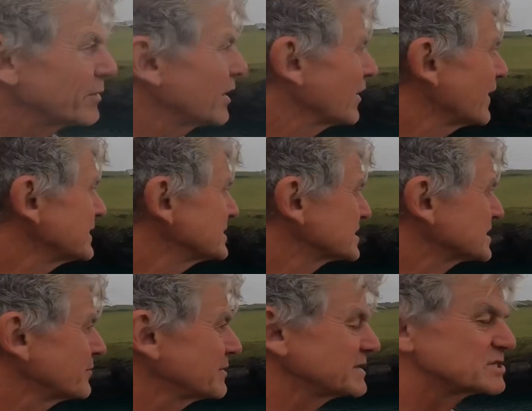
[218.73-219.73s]
we are then, just
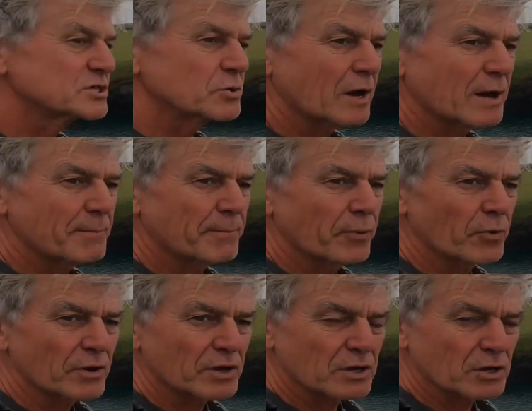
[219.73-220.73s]
coming into Port
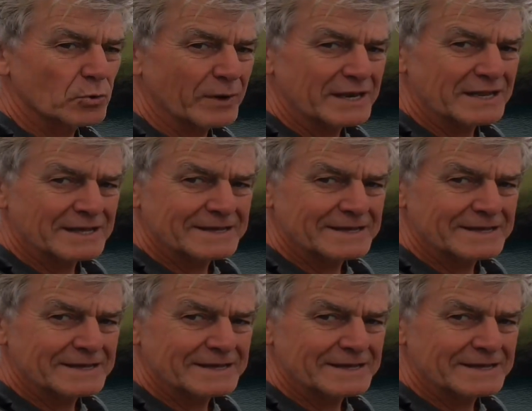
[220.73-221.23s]
Quin.